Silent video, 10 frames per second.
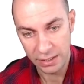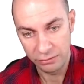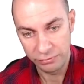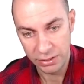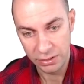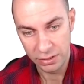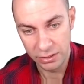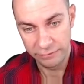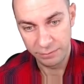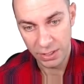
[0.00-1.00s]
a return
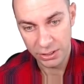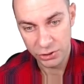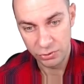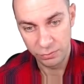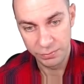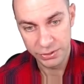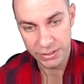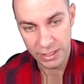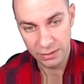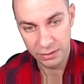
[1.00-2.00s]
of plus two
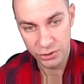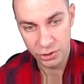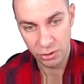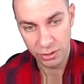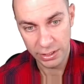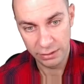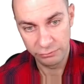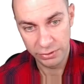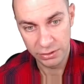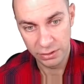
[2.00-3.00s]
percent, the stock had a
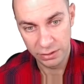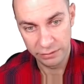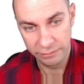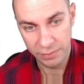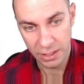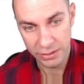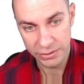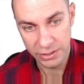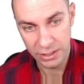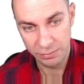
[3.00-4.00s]
return of plus
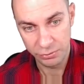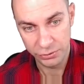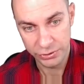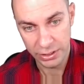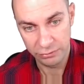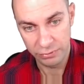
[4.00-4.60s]
three percent,